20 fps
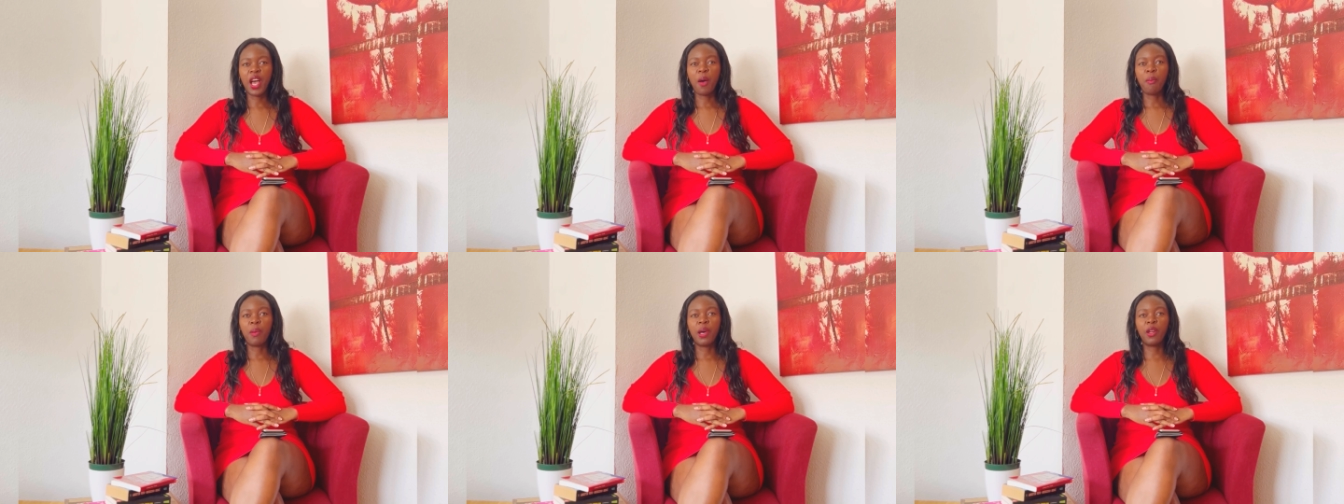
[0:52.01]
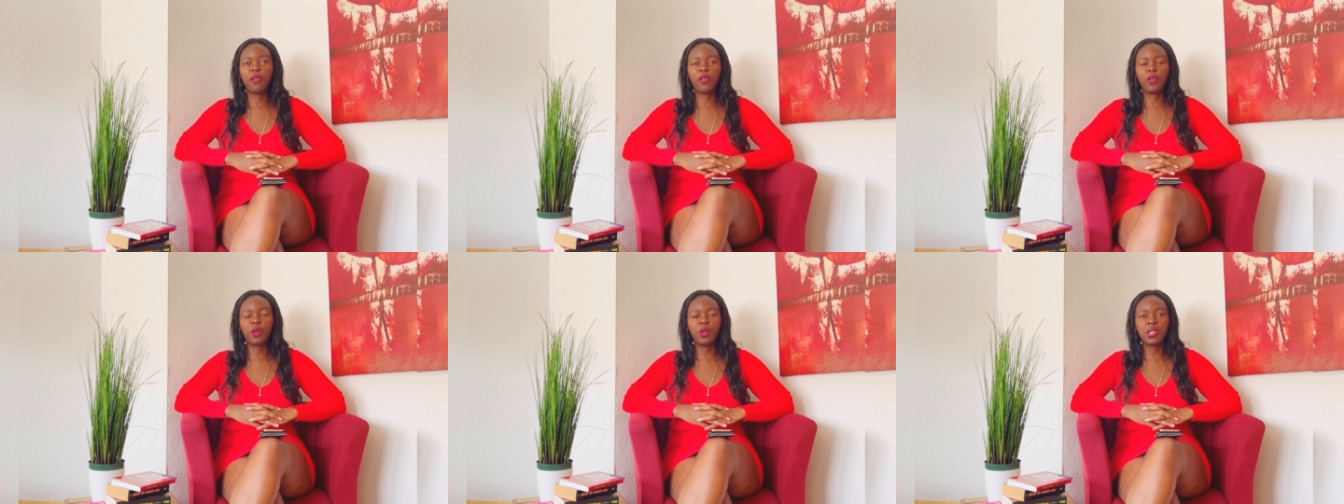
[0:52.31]
But
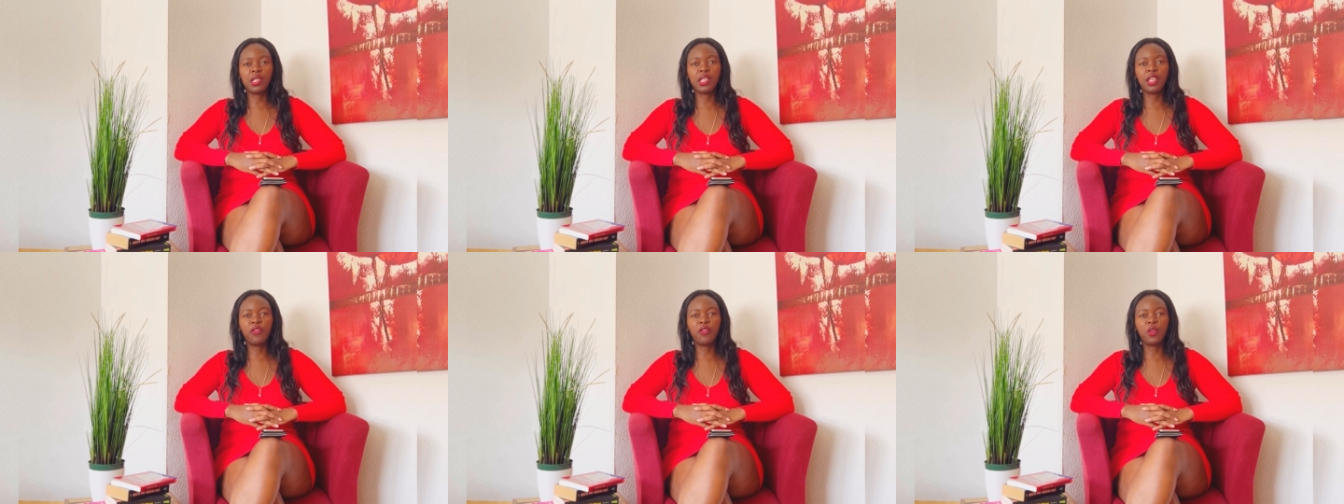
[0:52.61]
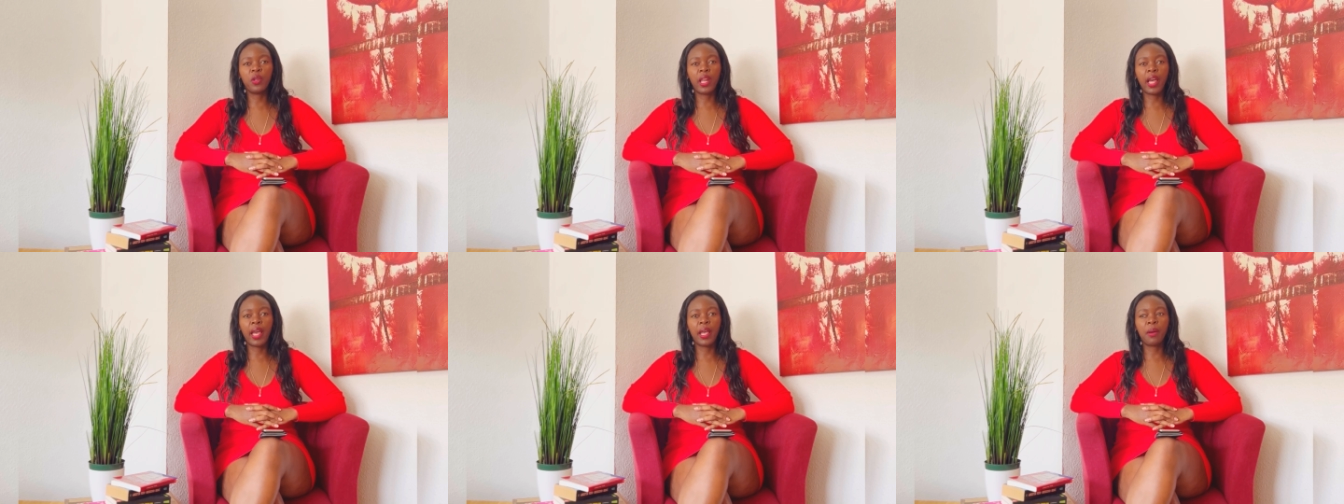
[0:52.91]
of course, if
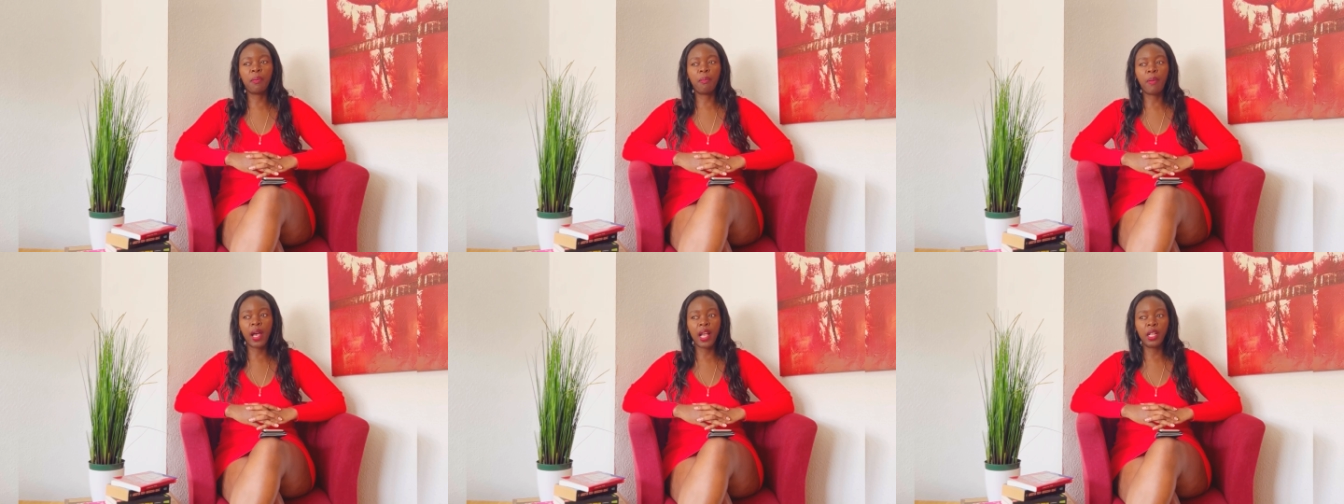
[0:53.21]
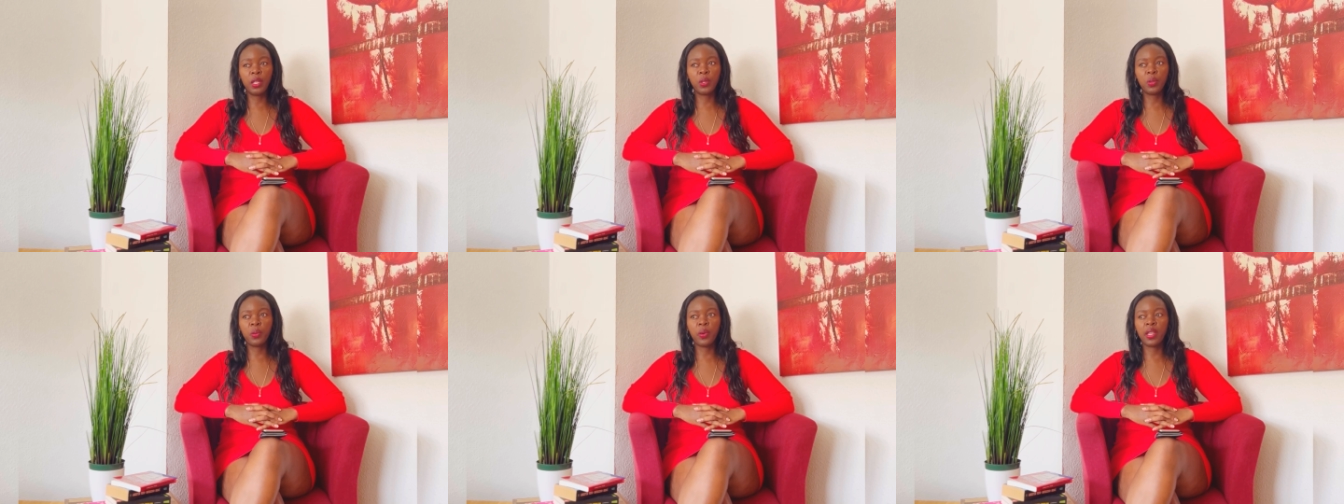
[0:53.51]
you like
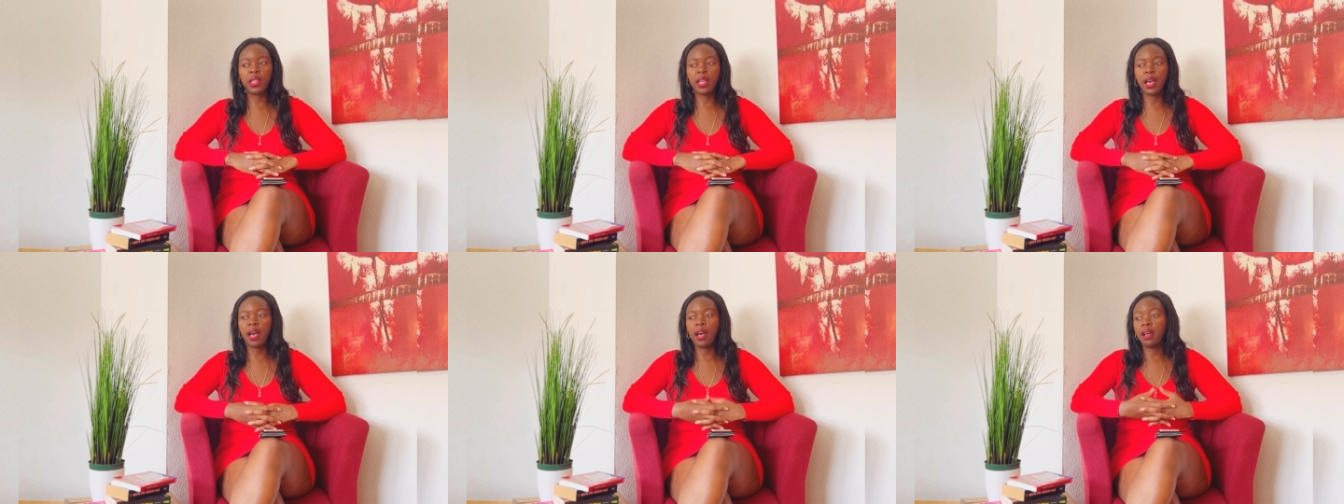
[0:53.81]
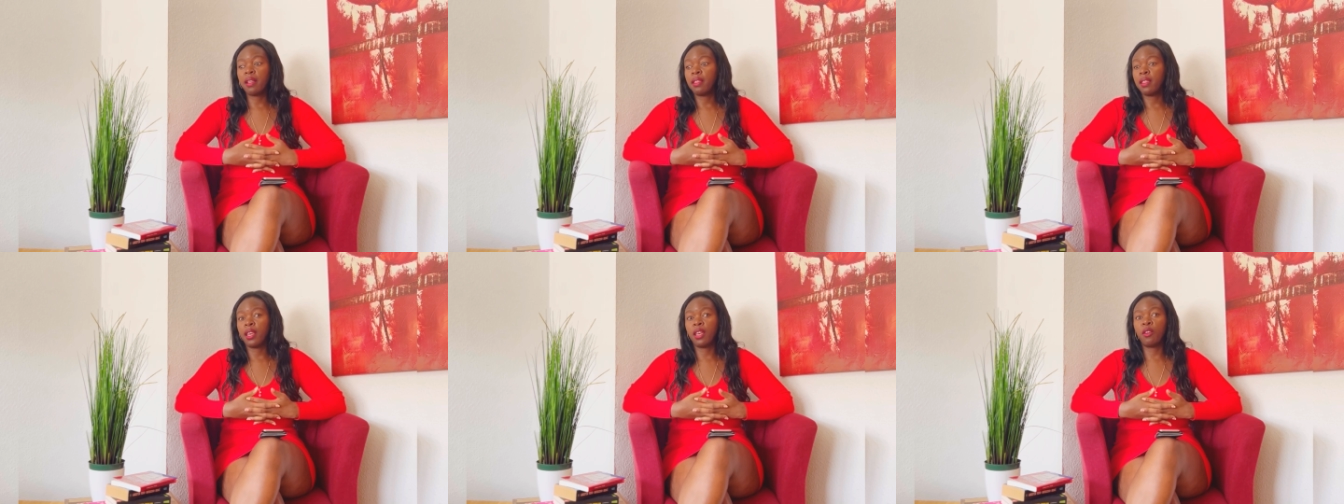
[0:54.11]
mild weather,
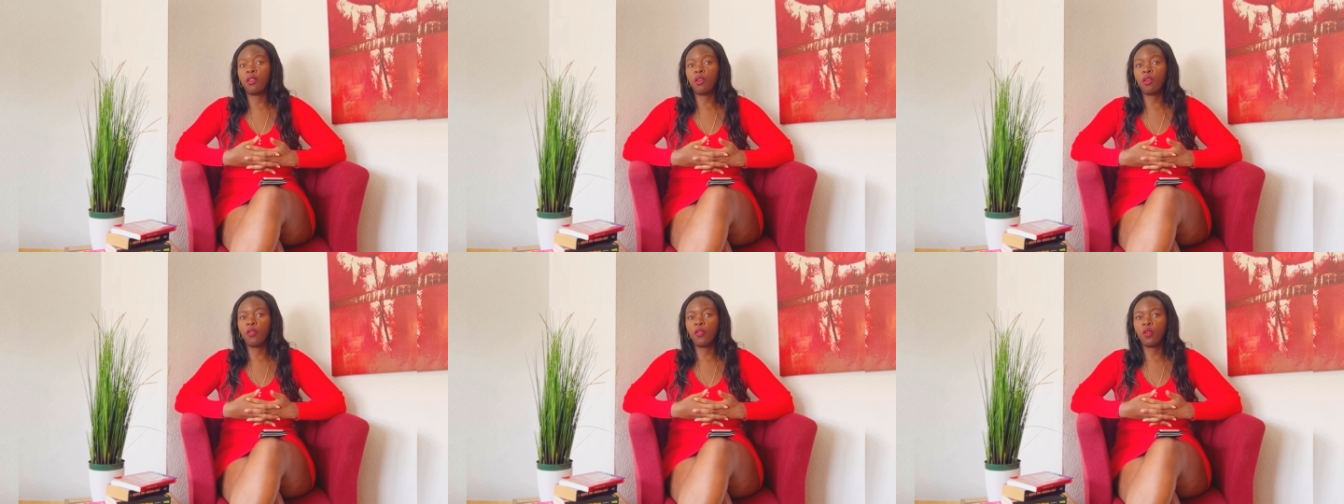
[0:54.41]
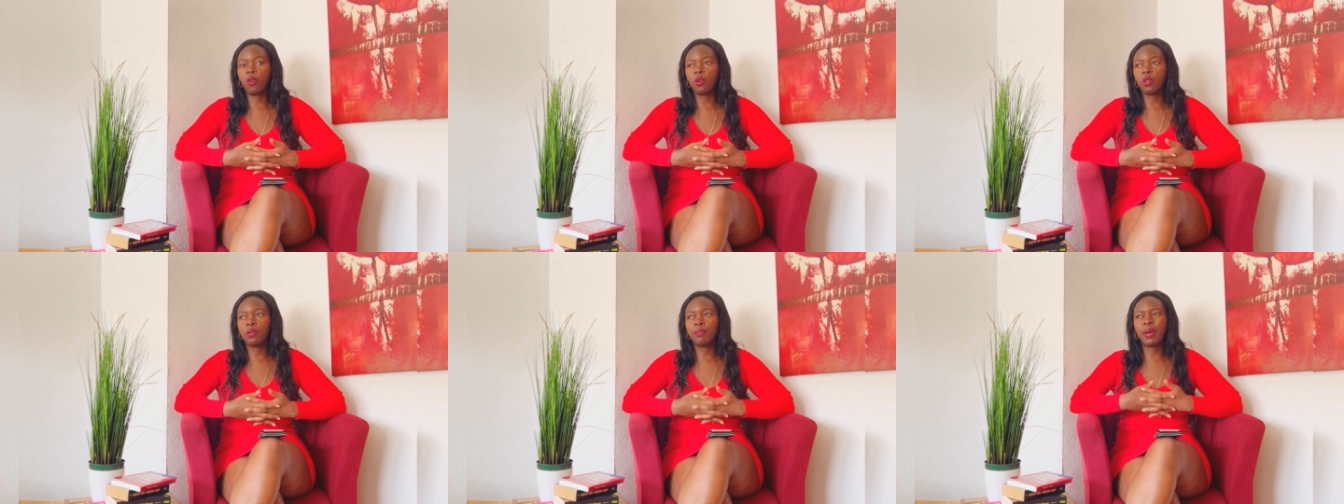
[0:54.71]
then of
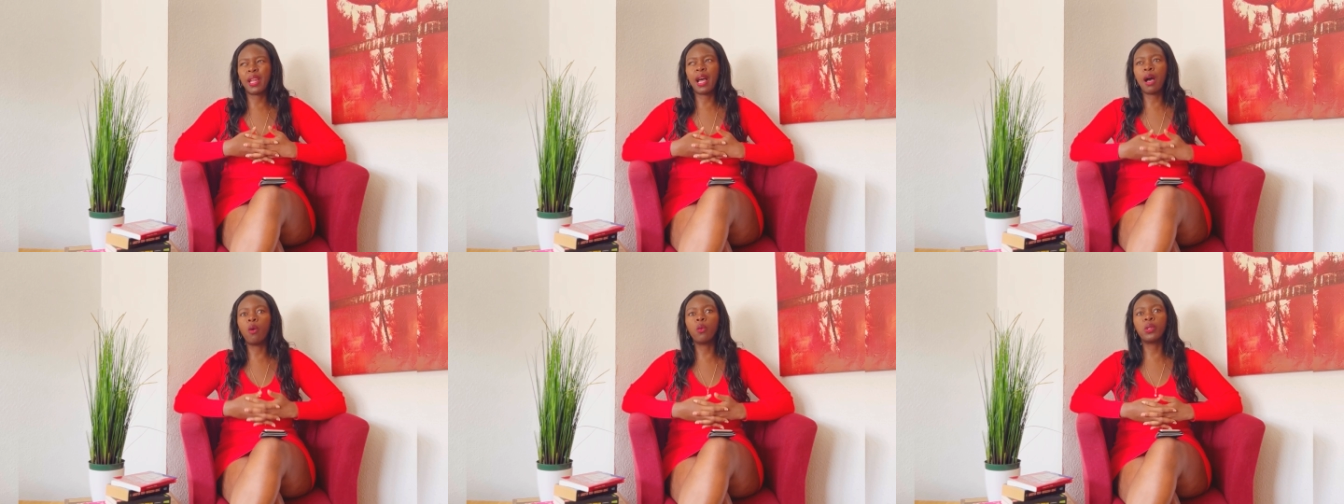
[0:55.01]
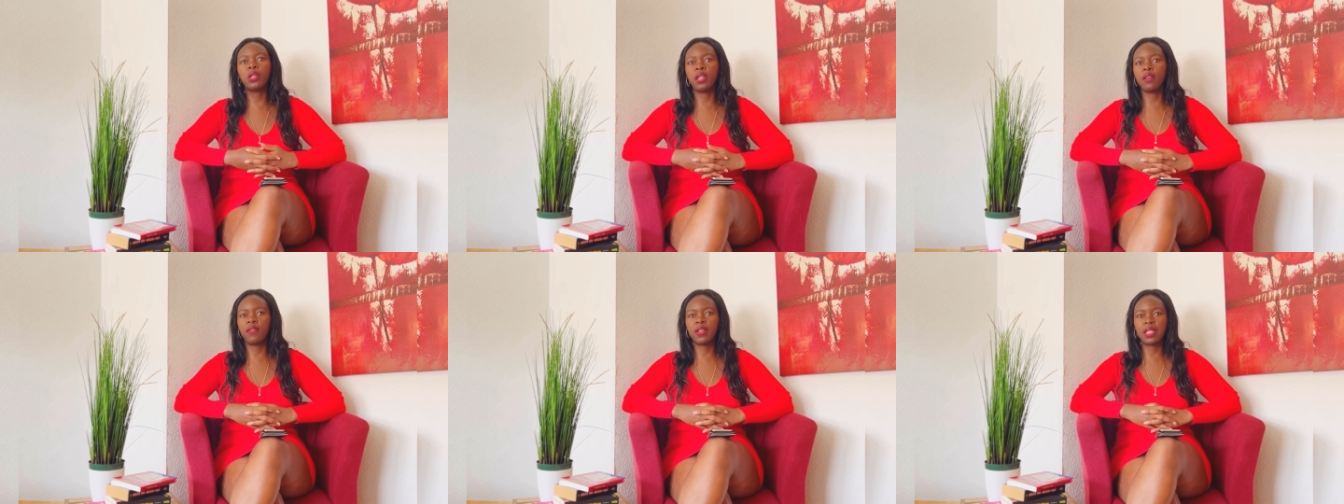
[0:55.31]
course, but I
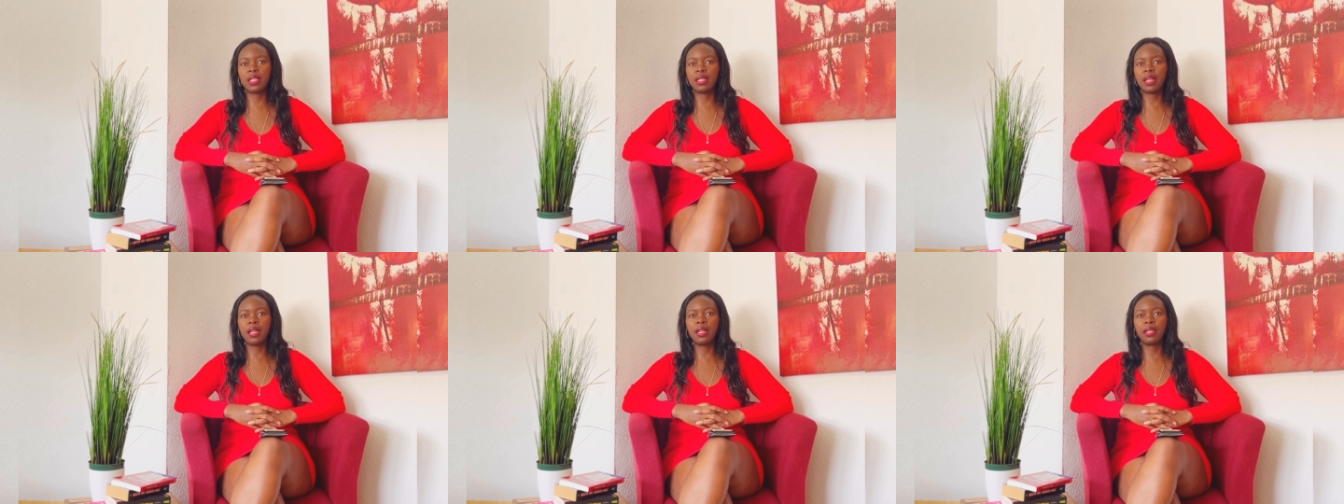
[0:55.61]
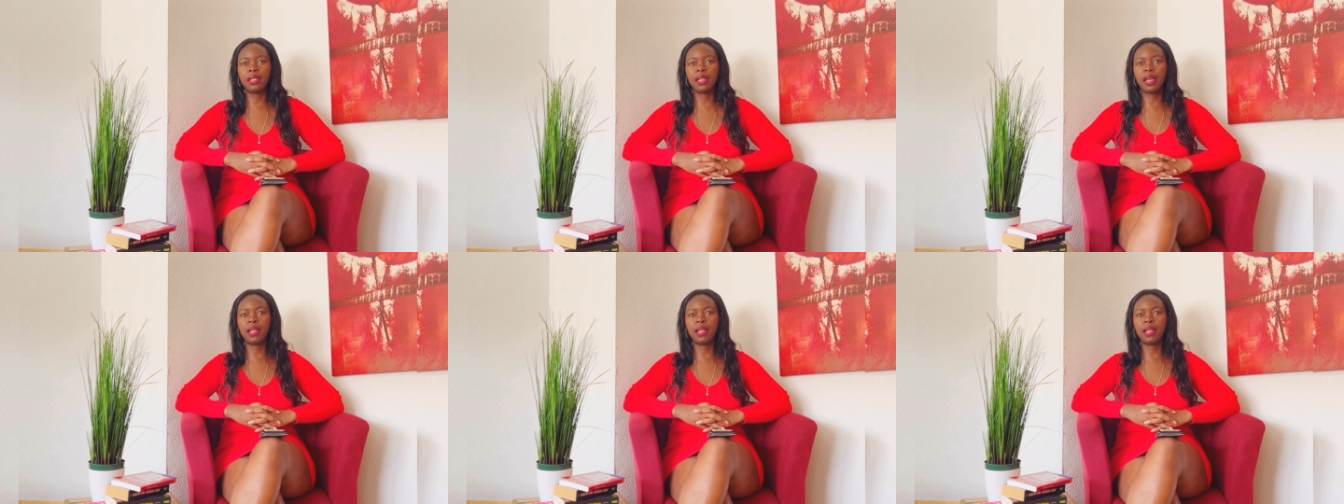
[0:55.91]
would never stand it.